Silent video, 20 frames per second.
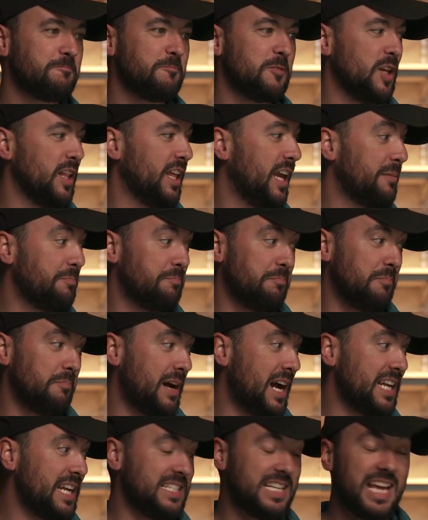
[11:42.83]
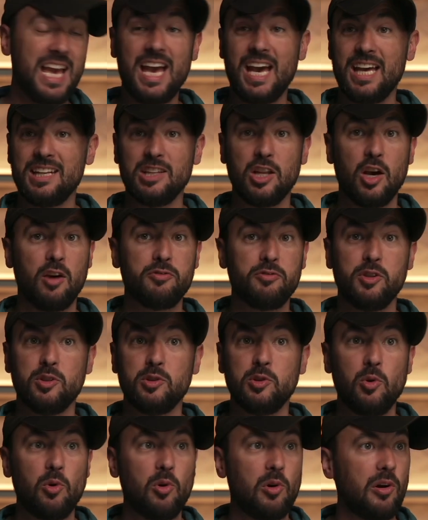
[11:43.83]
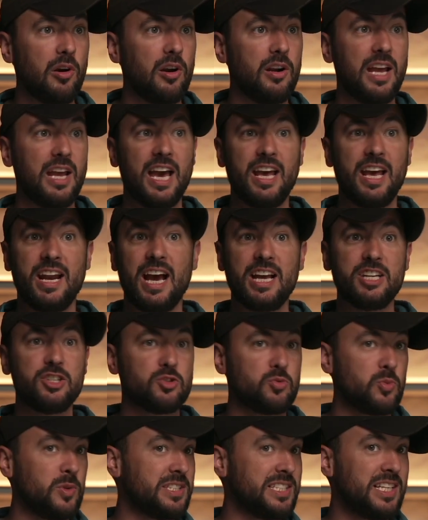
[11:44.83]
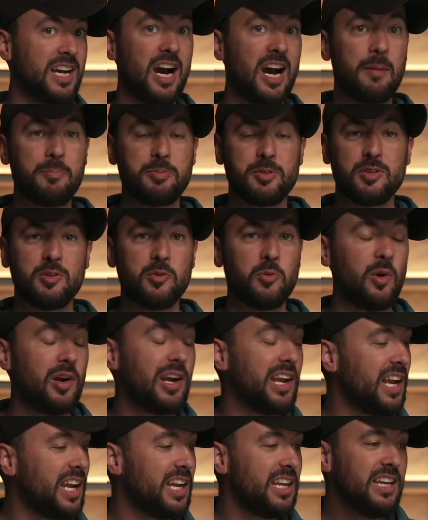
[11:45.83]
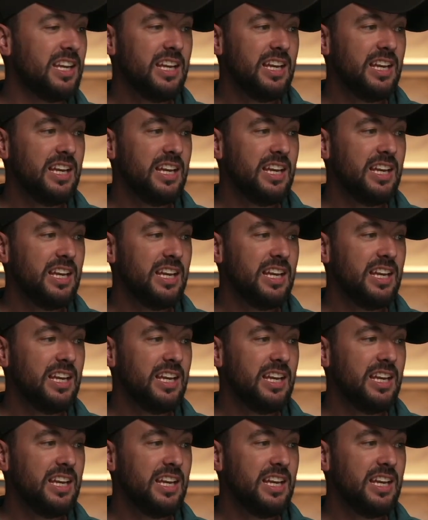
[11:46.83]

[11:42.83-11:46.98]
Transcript: Like, my dad loved the Lord and I just went the opposite way.